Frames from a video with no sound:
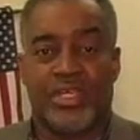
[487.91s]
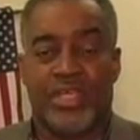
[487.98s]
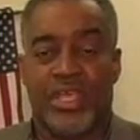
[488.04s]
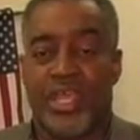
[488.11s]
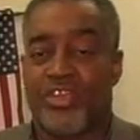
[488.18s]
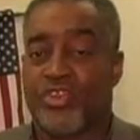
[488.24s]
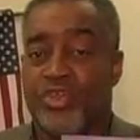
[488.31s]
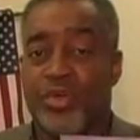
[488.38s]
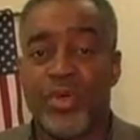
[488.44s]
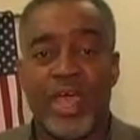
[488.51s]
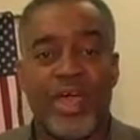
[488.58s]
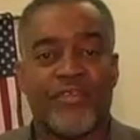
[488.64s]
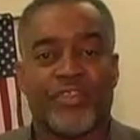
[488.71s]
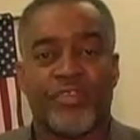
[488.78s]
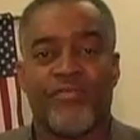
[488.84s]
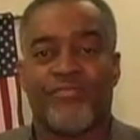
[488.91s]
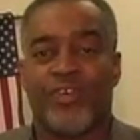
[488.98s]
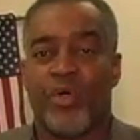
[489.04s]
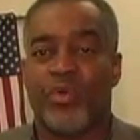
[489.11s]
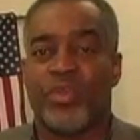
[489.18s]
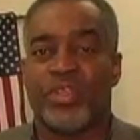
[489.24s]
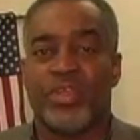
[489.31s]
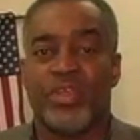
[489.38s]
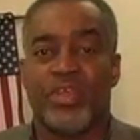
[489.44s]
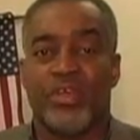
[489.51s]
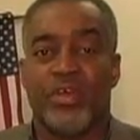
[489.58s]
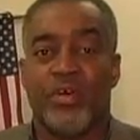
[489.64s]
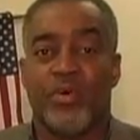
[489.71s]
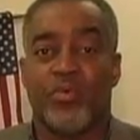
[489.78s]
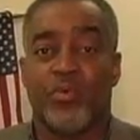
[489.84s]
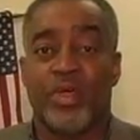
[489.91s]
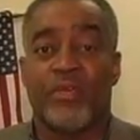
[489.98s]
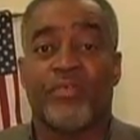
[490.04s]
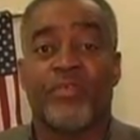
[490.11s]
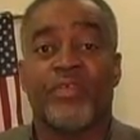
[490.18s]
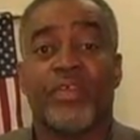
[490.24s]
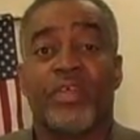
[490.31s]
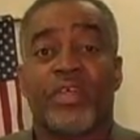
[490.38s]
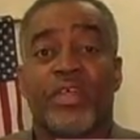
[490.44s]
And you have to vote with